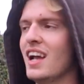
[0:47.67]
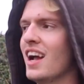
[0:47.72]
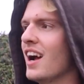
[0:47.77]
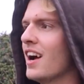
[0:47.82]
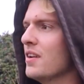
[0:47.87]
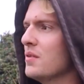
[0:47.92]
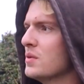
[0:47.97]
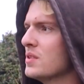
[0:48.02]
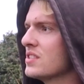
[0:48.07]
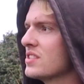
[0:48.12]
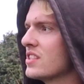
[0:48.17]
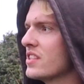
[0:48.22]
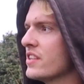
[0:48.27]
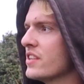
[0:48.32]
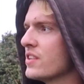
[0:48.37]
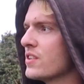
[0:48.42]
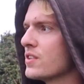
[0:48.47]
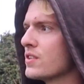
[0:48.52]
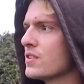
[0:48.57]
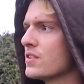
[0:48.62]
I was
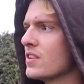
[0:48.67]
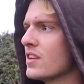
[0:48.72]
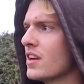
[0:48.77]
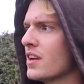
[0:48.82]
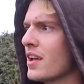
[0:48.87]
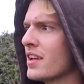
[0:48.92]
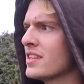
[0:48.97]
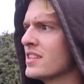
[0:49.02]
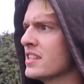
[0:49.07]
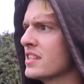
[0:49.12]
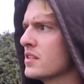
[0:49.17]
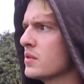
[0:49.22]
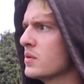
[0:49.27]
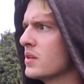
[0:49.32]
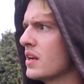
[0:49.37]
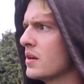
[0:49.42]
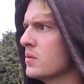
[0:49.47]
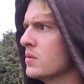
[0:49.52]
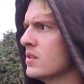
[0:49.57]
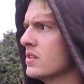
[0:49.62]
here, I think
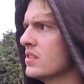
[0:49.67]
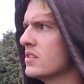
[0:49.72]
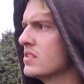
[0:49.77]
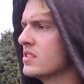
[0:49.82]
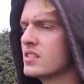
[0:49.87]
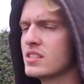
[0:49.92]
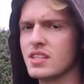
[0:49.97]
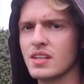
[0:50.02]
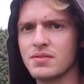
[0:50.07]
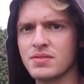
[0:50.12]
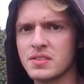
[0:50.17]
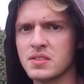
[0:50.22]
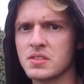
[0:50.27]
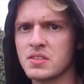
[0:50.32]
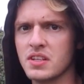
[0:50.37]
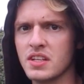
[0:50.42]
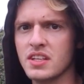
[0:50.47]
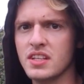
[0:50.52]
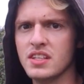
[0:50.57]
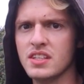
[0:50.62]
when I was 7
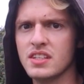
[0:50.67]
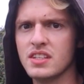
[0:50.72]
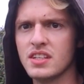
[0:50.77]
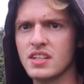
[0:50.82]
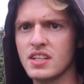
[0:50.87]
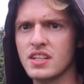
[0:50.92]
or 8,